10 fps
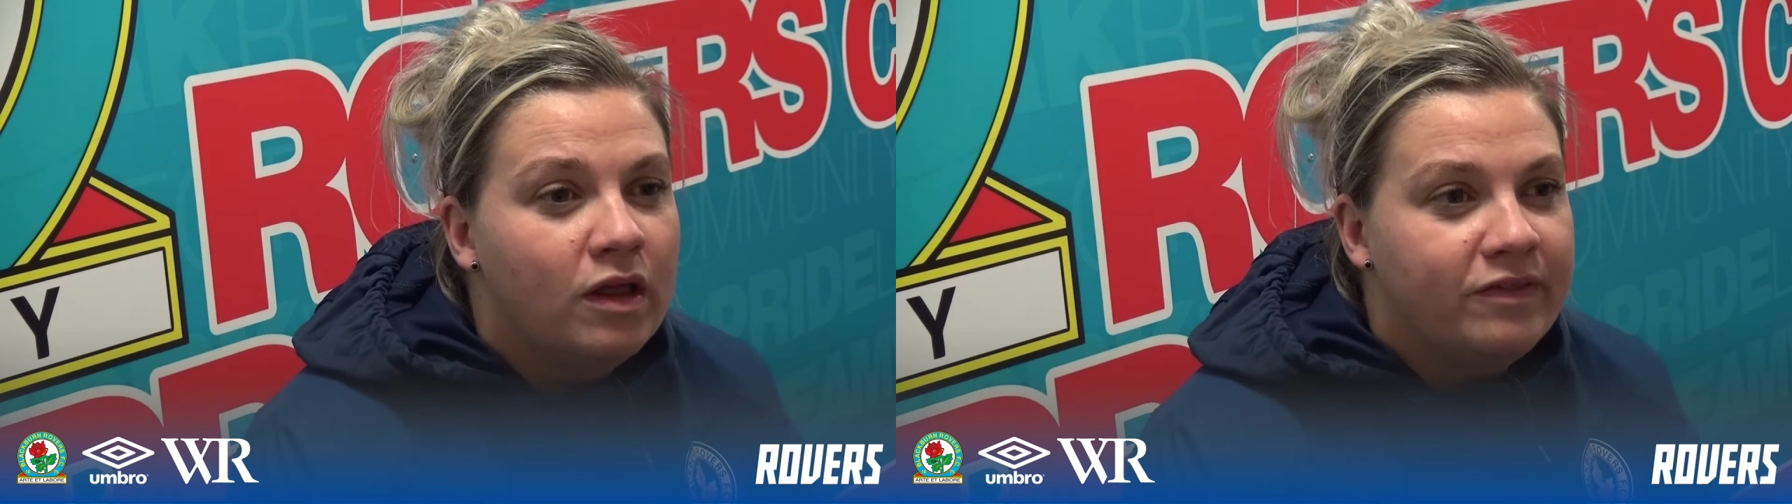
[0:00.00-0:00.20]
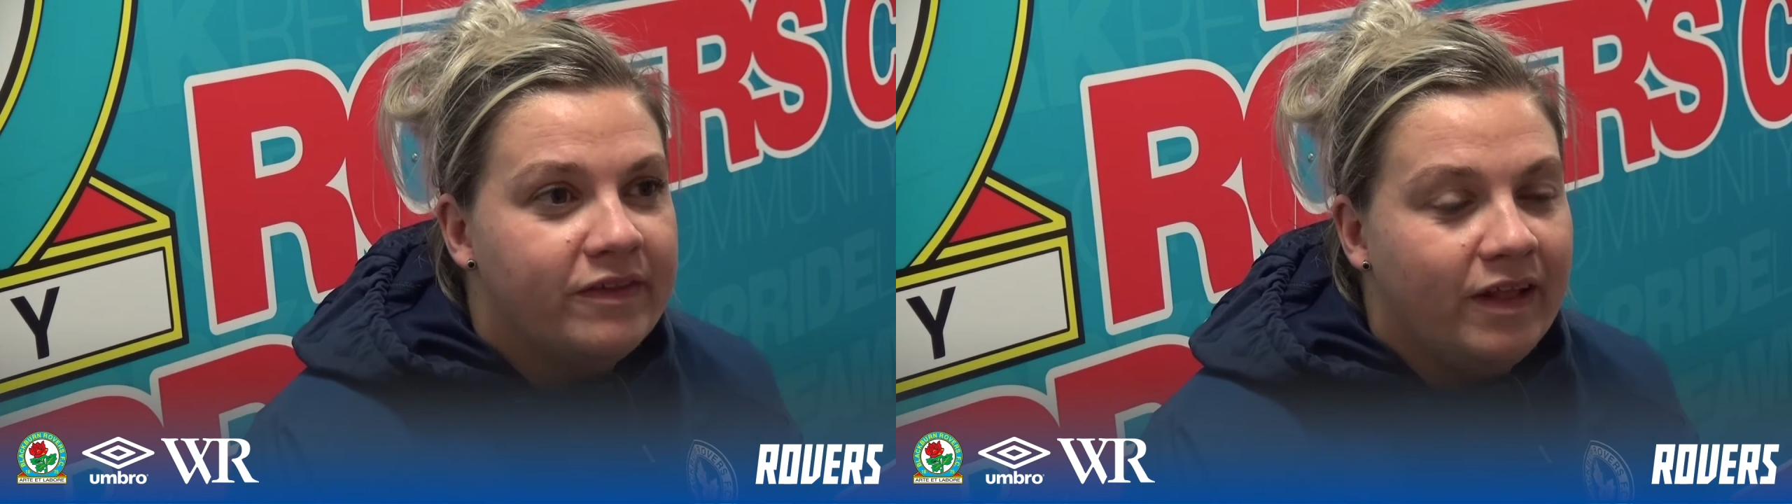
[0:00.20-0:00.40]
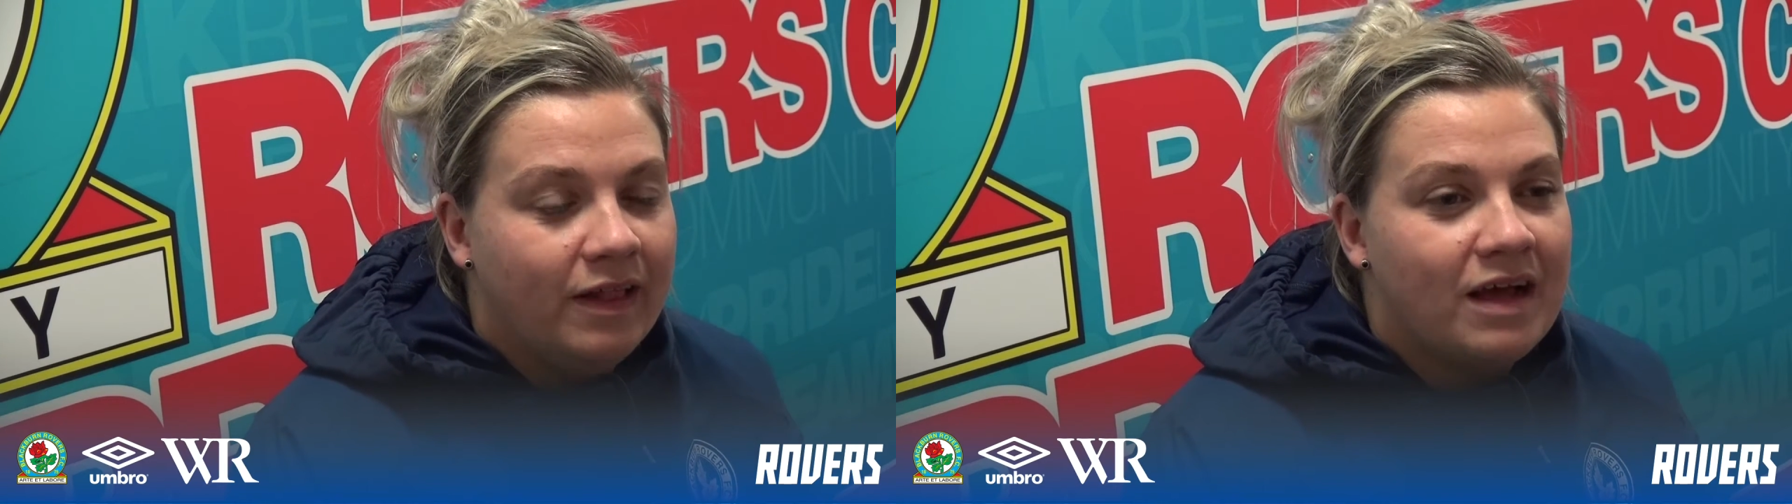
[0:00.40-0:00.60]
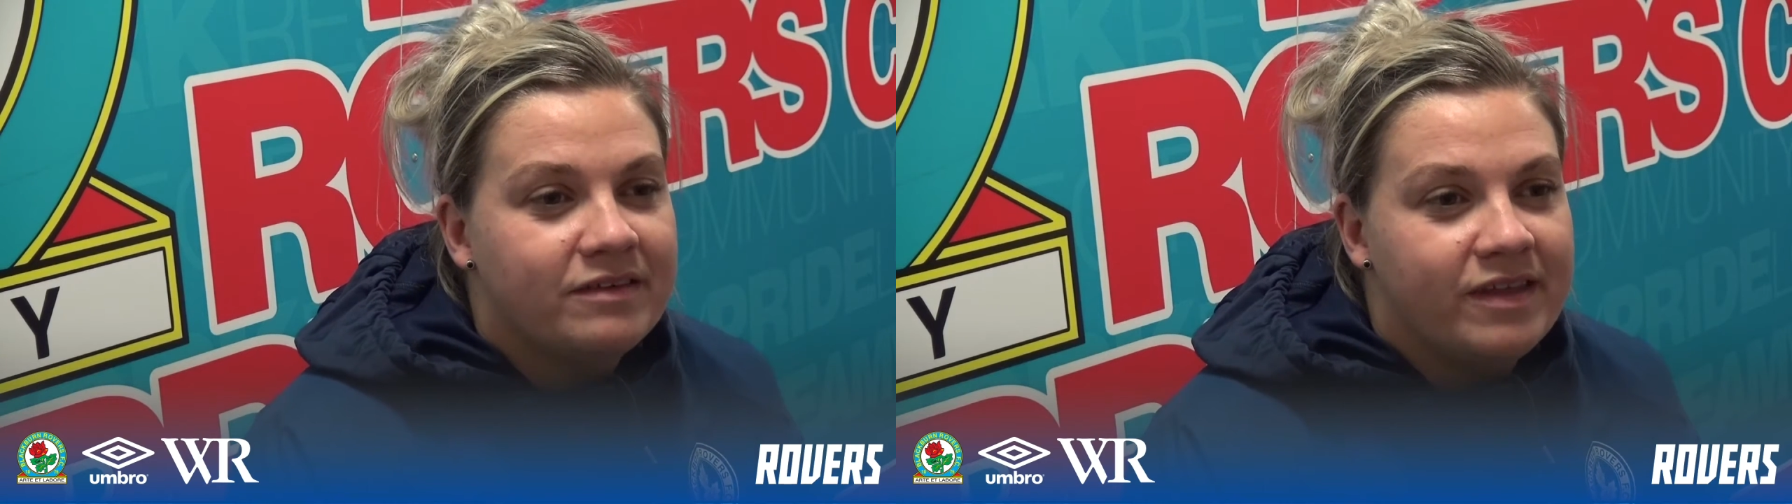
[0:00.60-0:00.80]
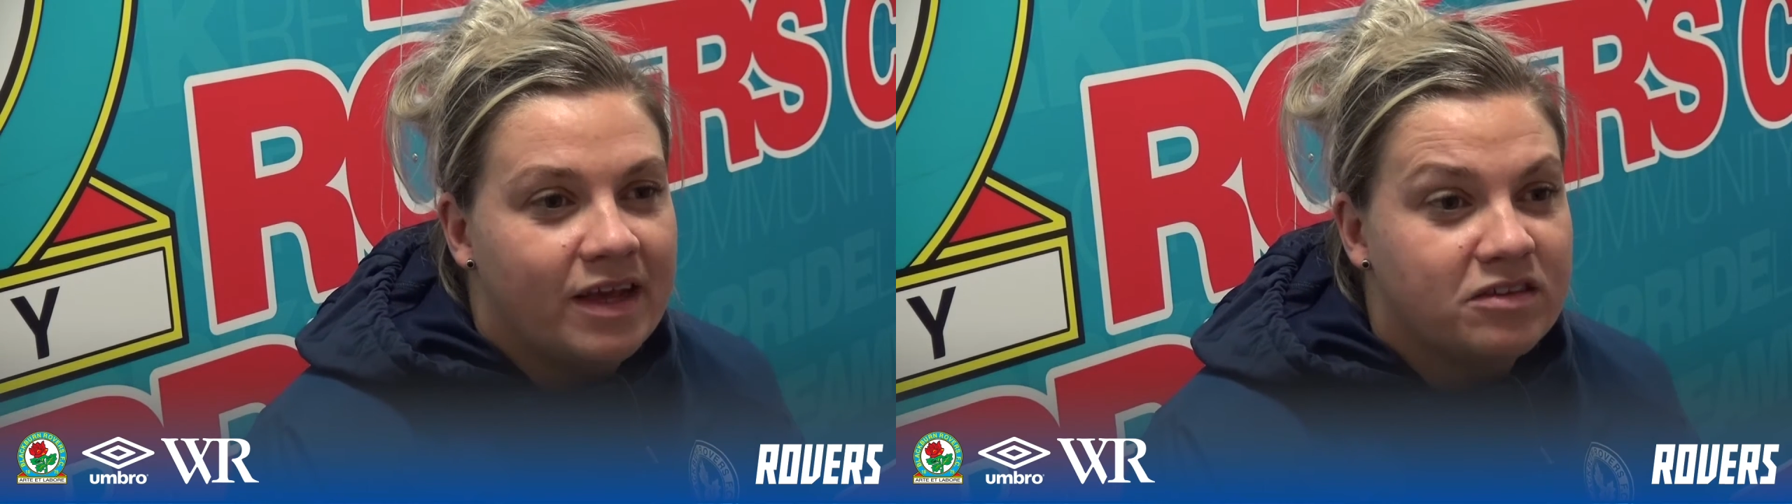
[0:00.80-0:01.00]
that they lacked
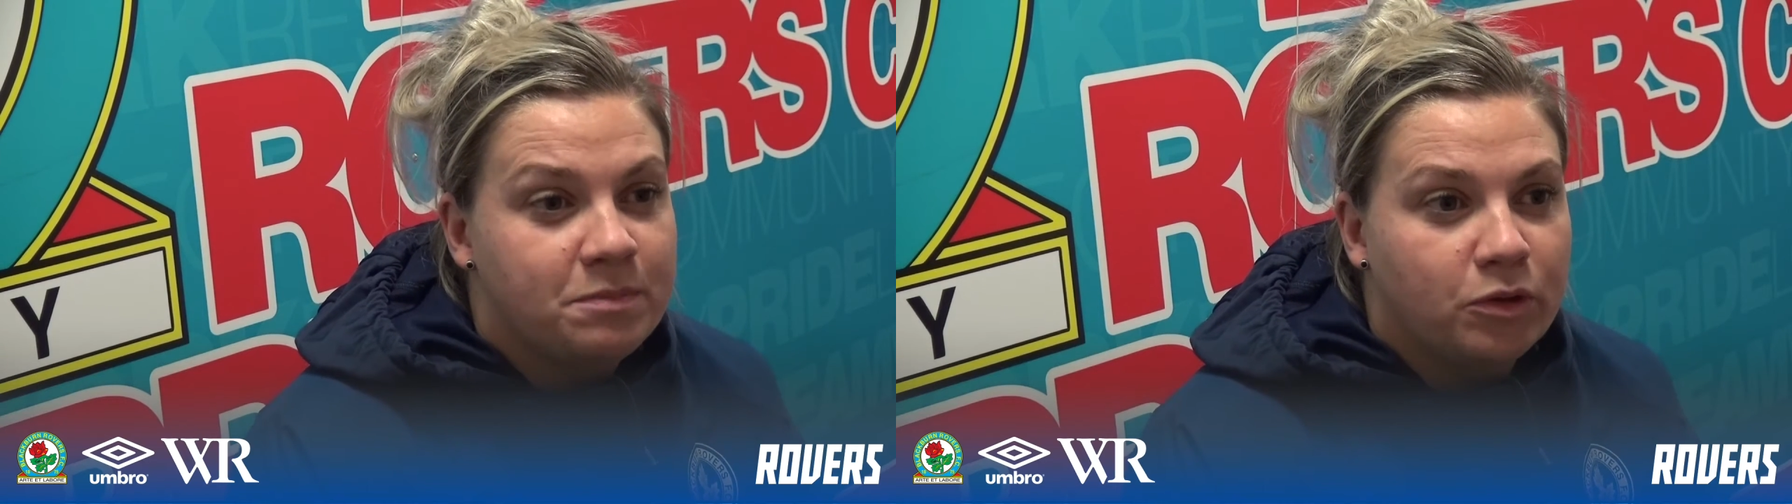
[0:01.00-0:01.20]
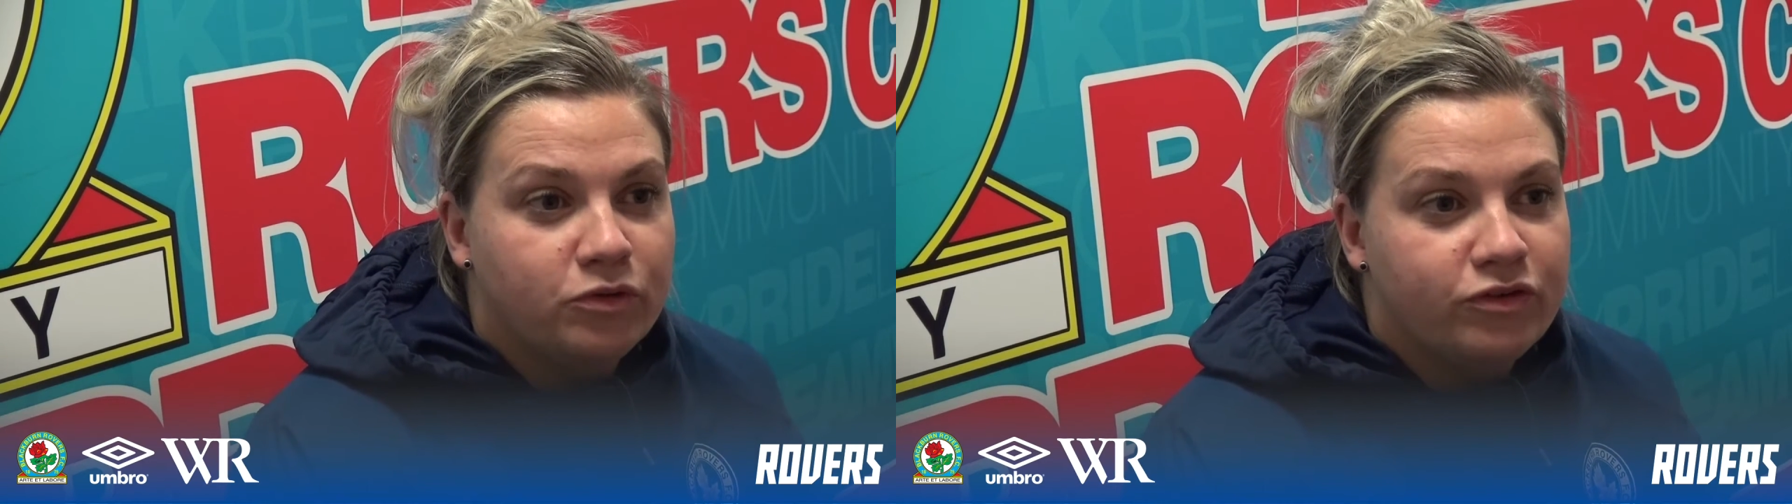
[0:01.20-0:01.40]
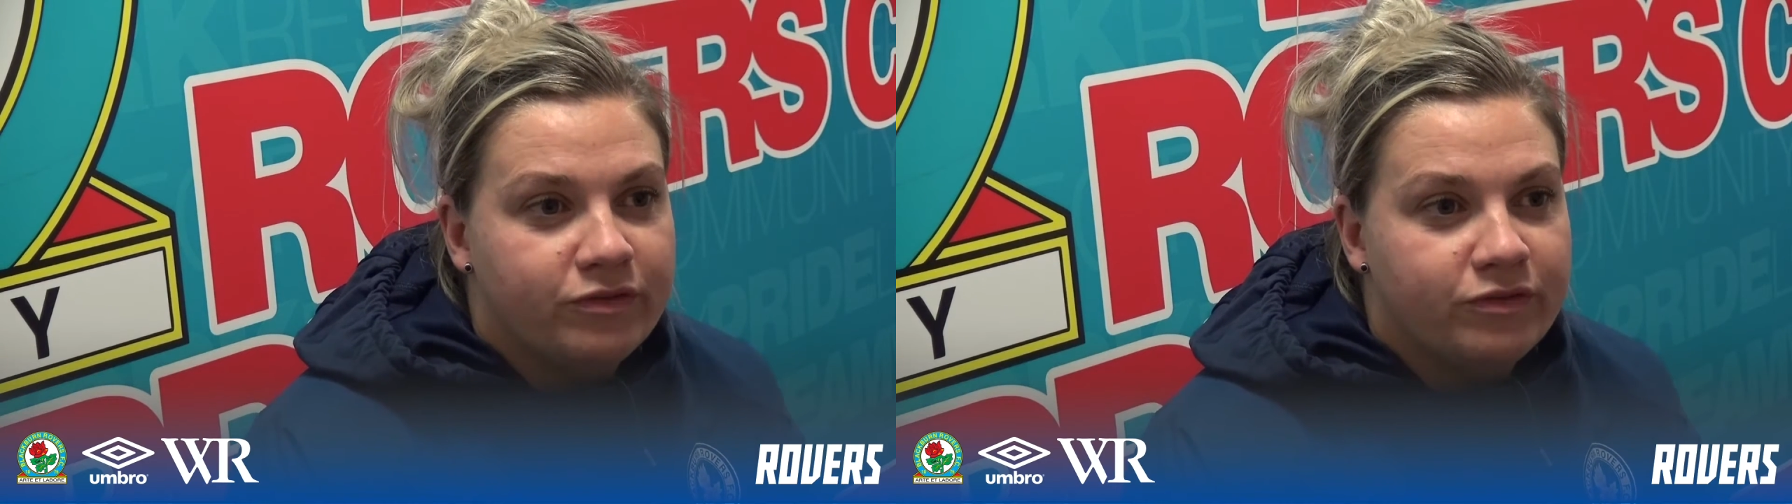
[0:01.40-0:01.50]
the exposure